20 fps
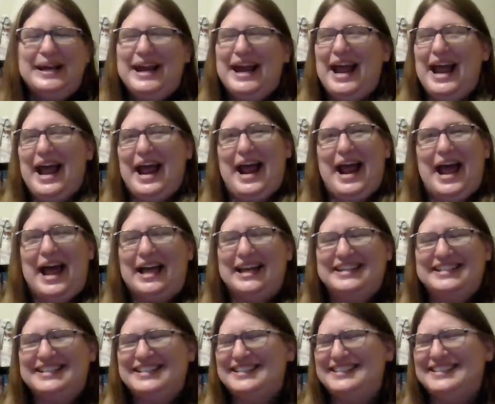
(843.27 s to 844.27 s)
and
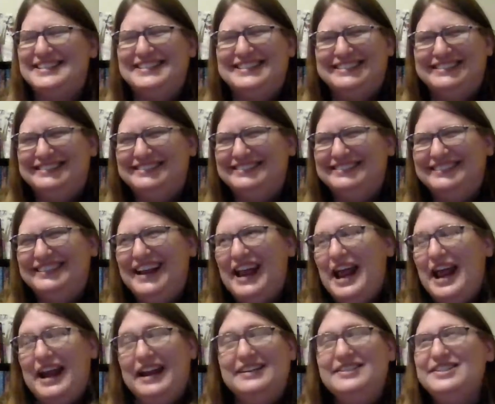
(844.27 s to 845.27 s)

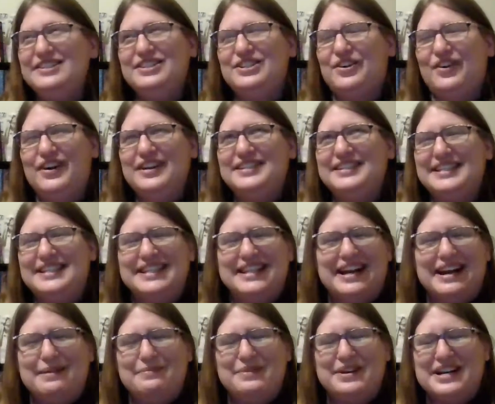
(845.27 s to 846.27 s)
it's just crazy that
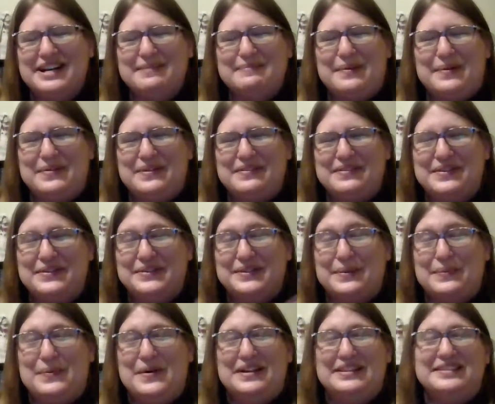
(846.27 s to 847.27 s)
I'm reading both of those at
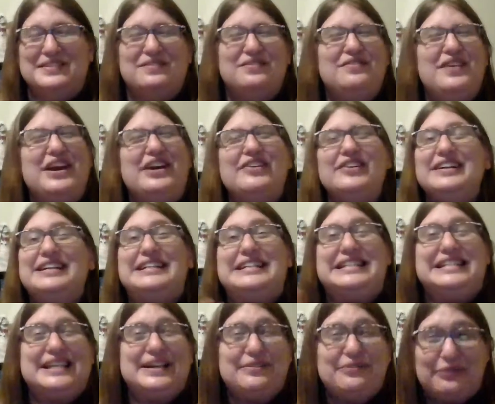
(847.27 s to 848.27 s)
once. Very
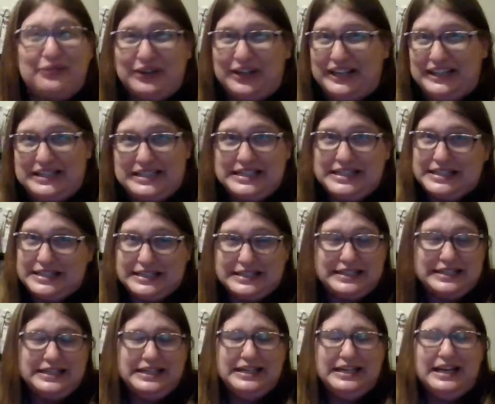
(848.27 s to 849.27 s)
different
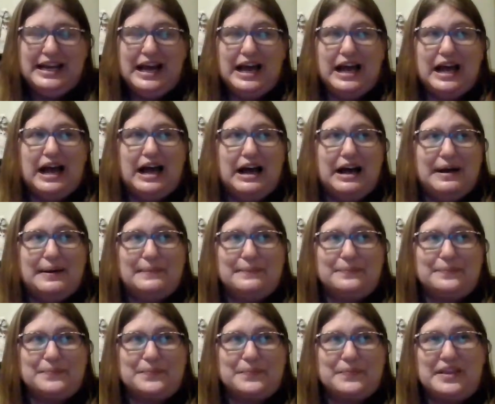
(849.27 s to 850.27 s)

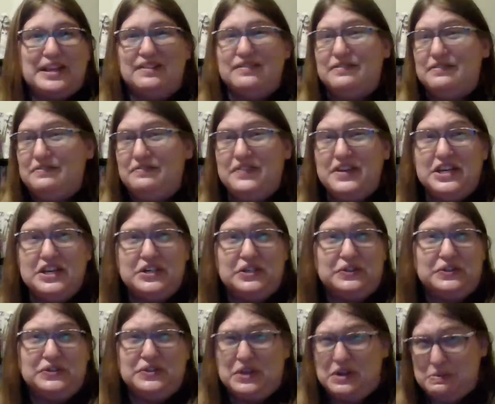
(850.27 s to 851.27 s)

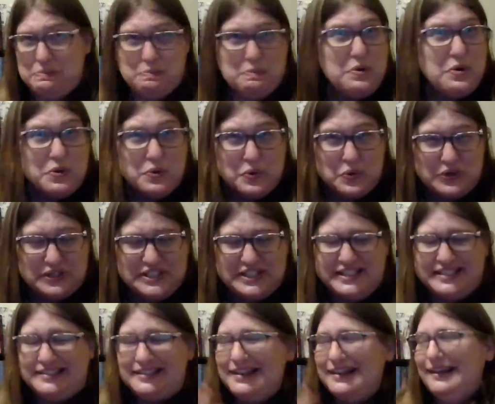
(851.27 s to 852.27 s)
feels and
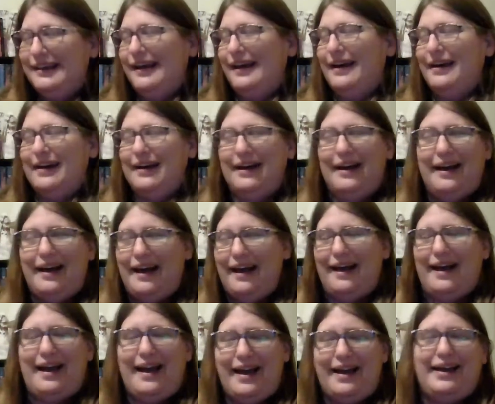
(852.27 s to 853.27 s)
moods,
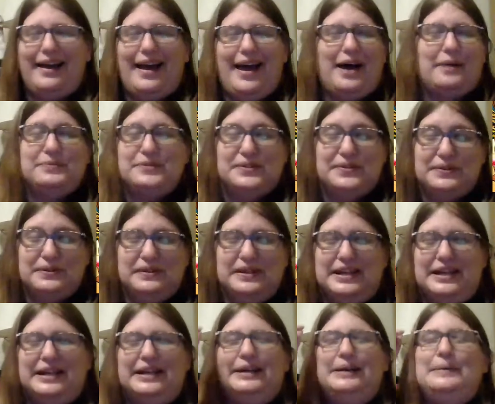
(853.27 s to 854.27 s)

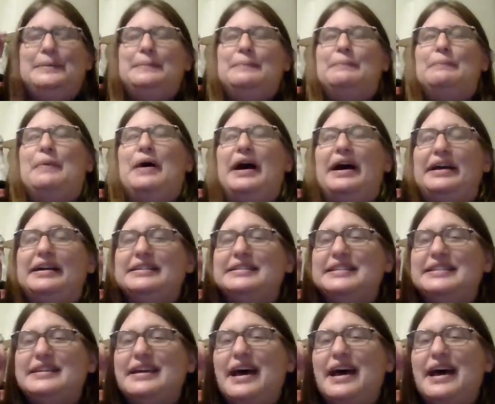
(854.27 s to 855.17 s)
absolutely, but